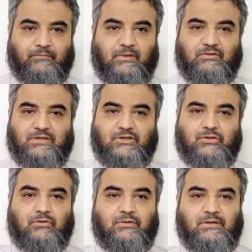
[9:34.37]
which are
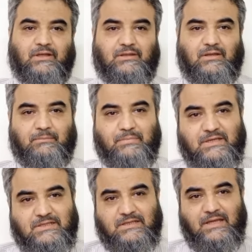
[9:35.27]
shown in the
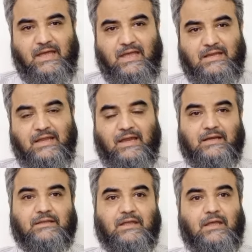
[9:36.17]
B scan
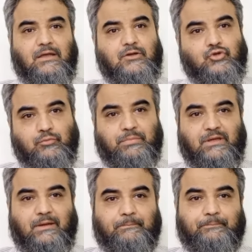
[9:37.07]
and the
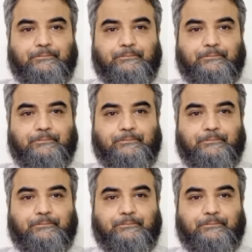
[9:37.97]
UBM.